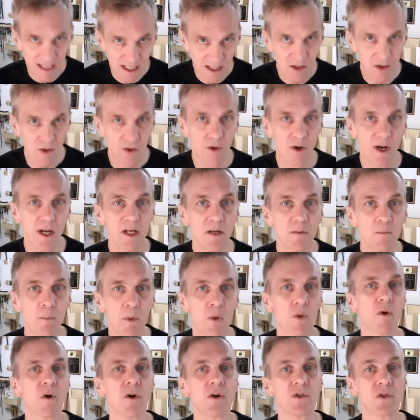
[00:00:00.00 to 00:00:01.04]
End grain
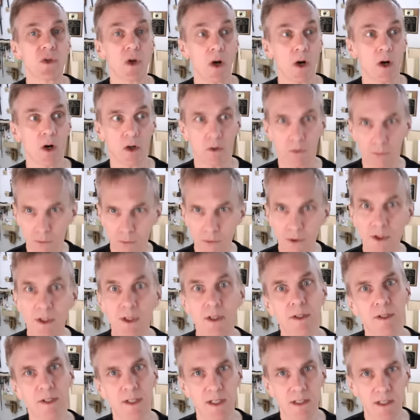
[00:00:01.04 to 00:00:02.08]
boards are
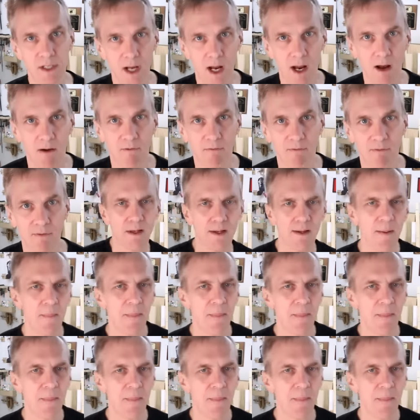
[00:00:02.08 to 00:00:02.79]
really tough.